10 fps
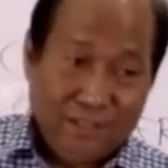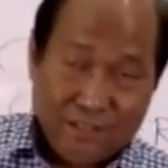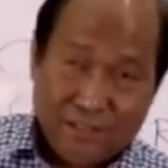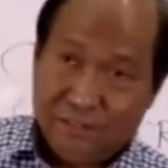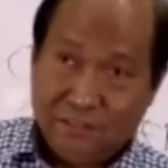
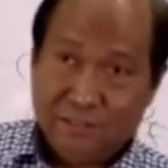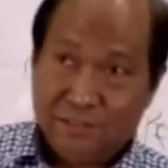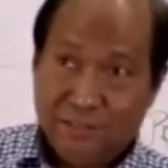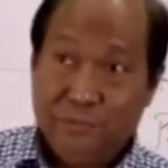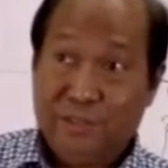That's
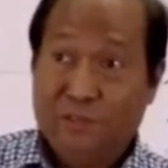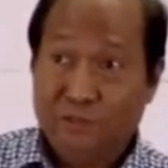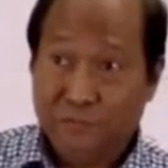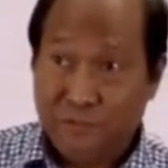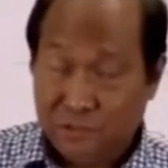where the
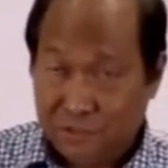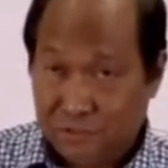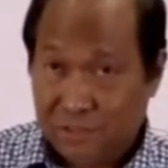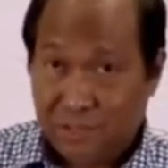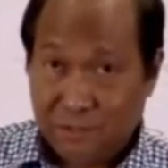confusion
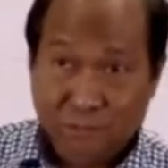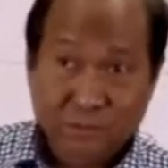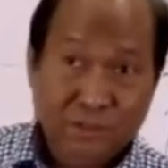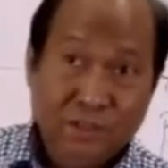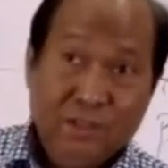comes.